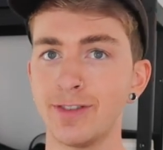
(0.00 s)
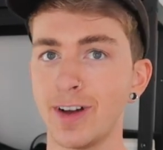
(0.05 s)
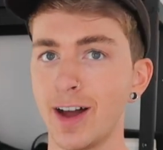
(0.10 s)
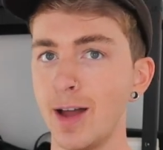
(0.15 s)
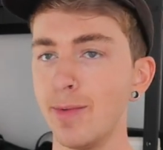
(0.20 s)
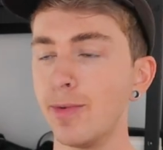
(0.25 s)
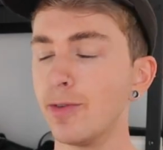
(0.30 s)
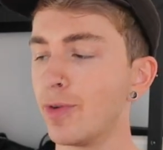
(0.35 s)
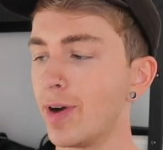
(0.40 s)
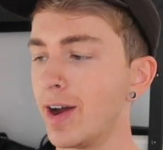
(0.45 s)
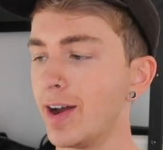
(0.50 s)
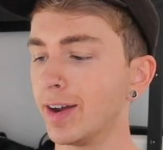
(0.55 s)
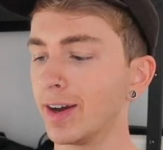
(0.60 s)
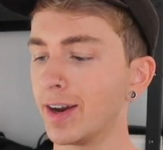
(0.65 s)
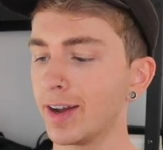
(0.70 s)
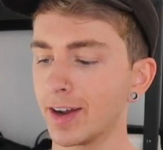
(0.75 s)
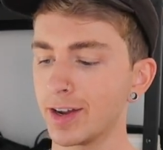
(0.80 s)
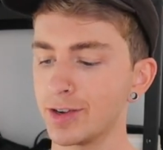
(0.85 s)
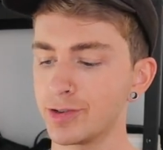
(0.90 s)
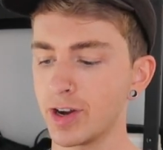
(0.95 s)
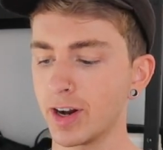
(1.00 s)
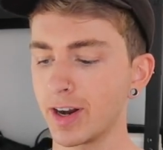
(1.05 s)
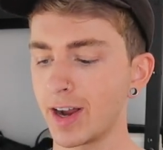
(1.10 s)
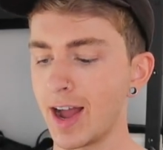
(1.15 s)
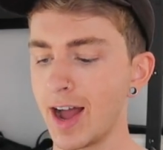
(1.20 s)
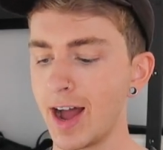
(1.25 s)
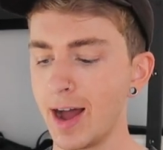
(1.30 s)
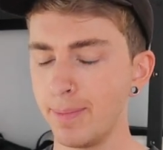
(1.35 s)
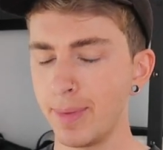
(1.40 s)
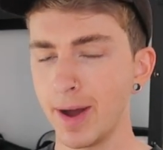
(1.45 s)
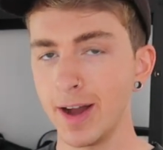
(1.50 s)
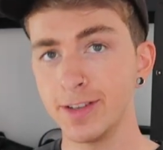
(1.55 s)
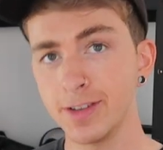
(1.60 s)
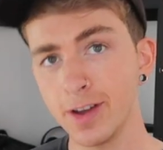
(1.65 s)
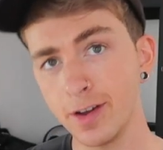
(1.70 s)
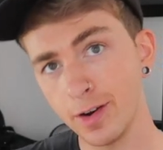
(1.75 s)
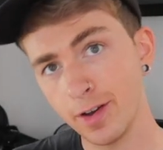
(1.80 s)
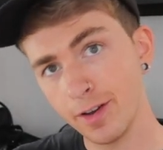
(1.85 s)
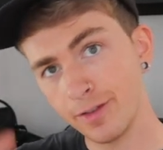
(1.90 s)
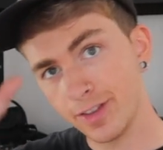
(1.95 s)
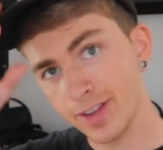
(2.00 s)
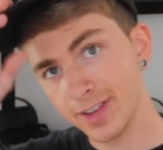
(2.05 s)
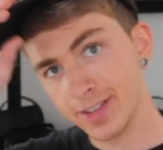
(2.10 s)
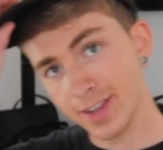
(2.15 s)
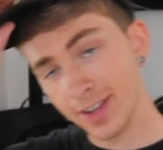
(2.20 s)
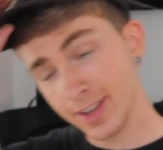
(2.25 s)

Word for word: vibe of wearing like a trucker hat. I don't know if this